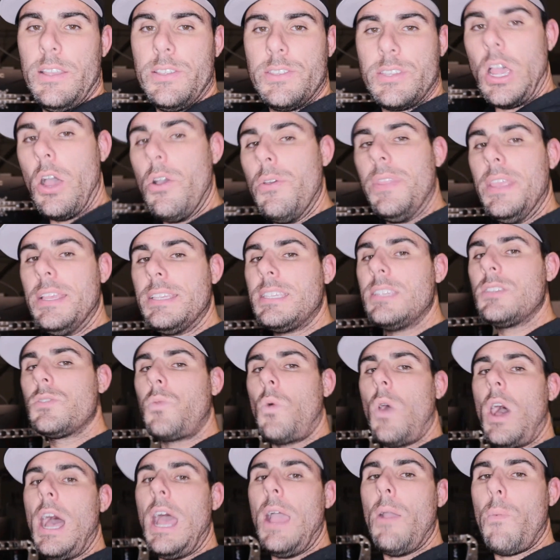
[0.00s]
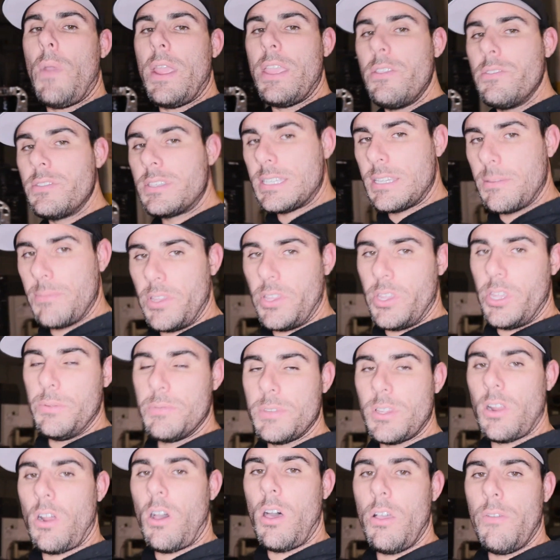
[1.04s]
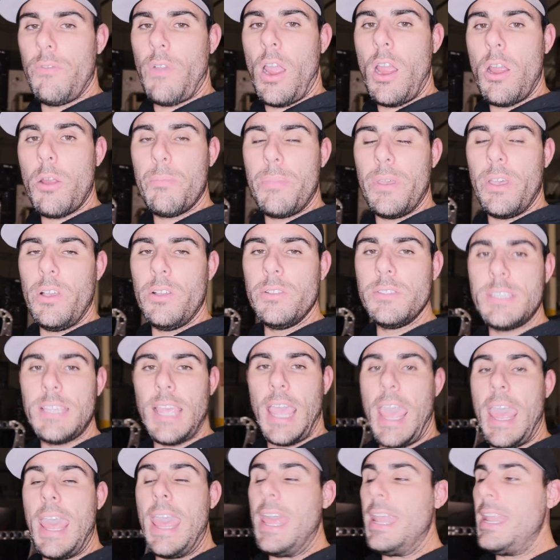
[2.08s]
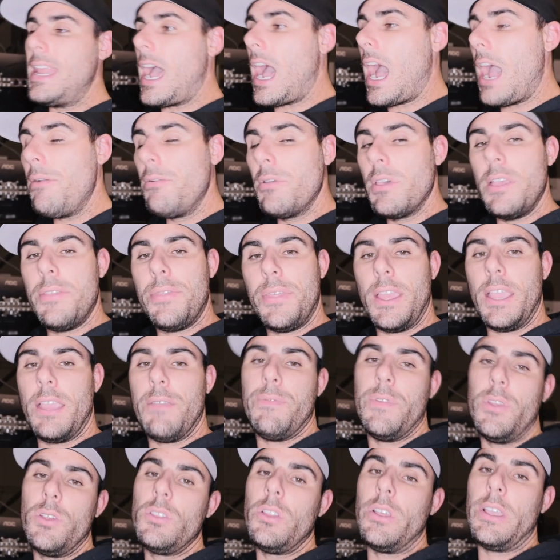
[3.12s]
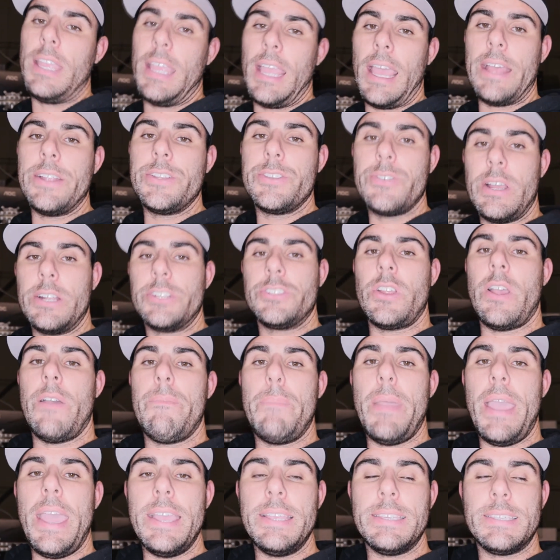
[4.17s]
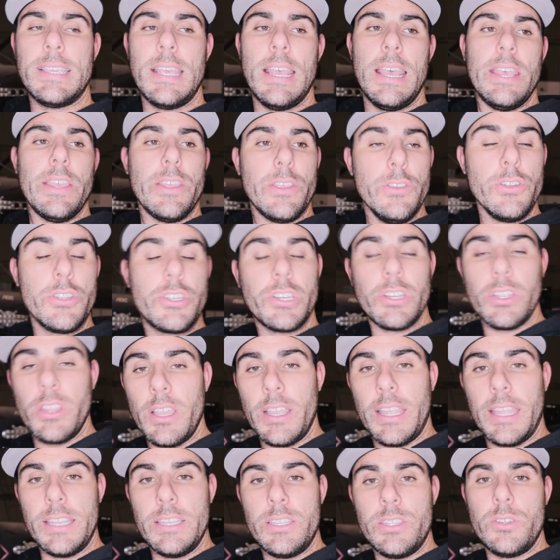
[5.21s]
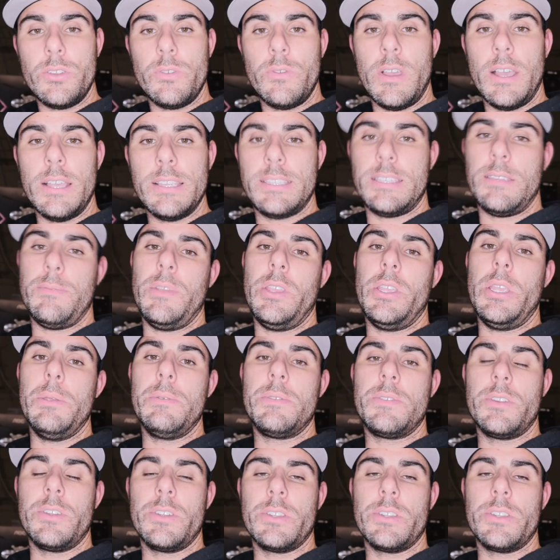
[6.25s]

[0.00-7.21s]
So this is why we use SimCoaches on all of our builds, and I really think if you're looking at a direct drive base, you should look into SimCoaches for